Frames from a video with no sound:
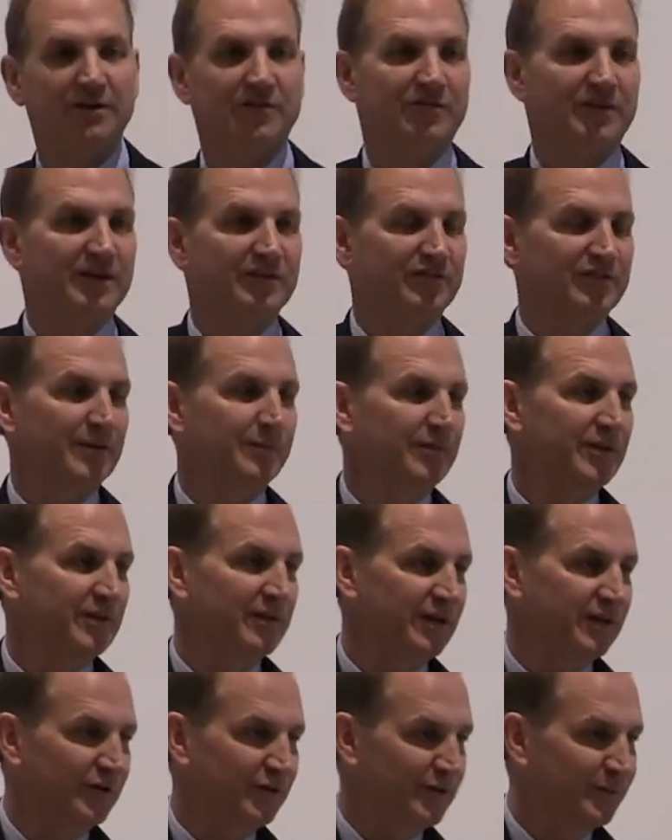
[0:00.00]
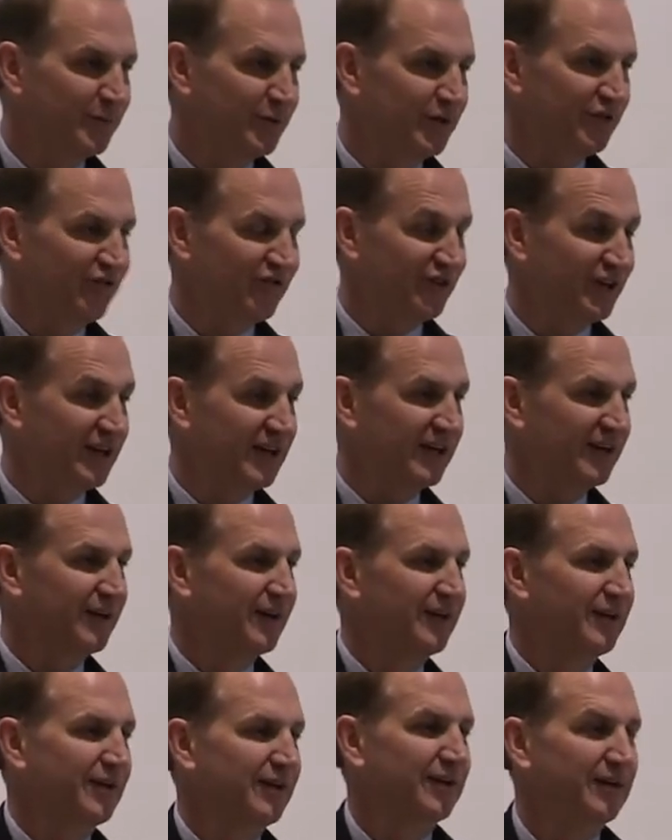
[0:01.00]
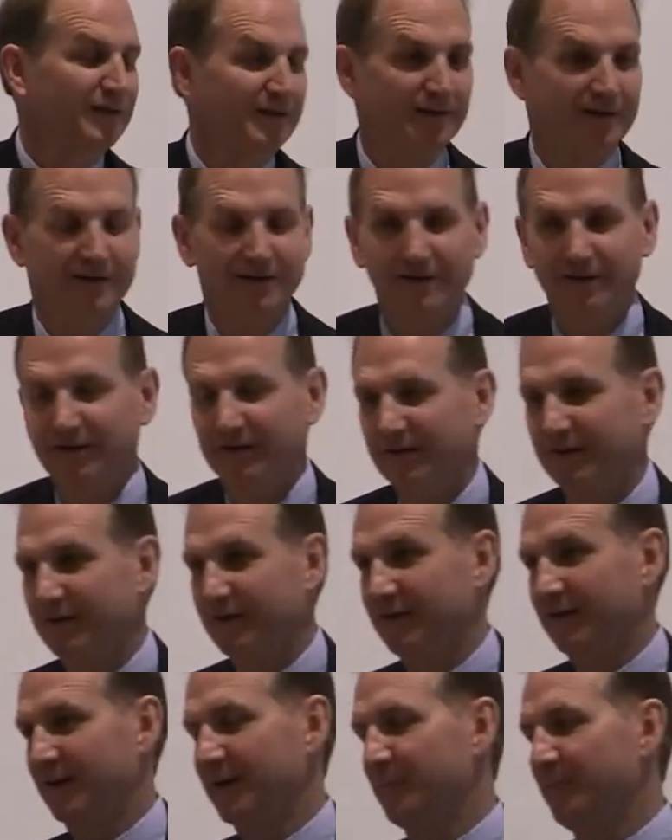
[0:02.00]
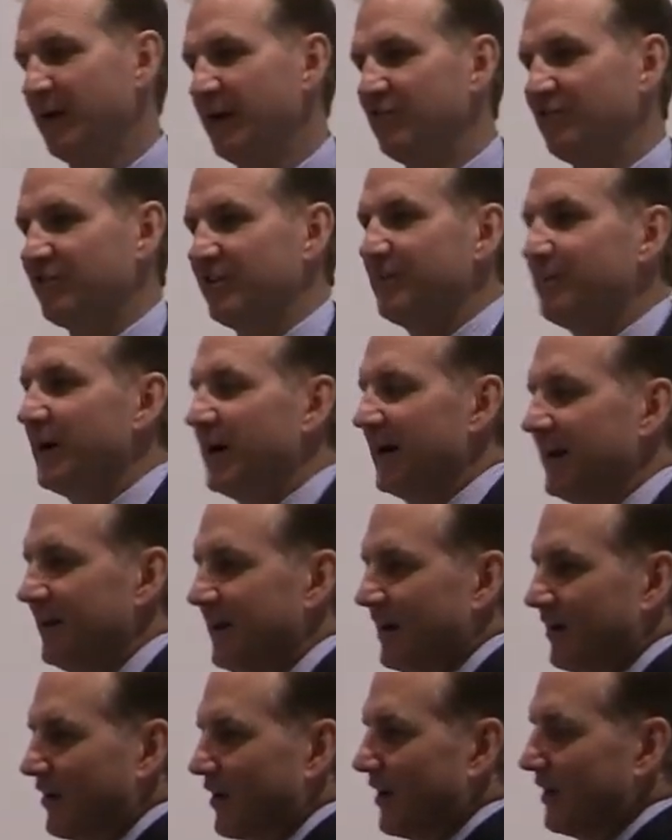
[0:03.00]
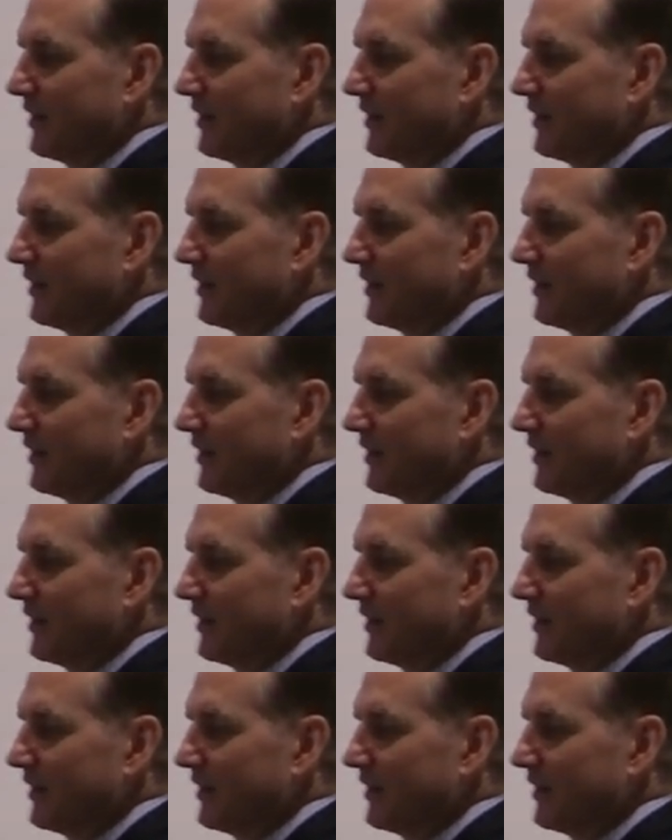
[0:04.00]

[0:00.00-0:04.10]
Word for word: Is that something that you'd appreciate? And a patient of mine, I'll call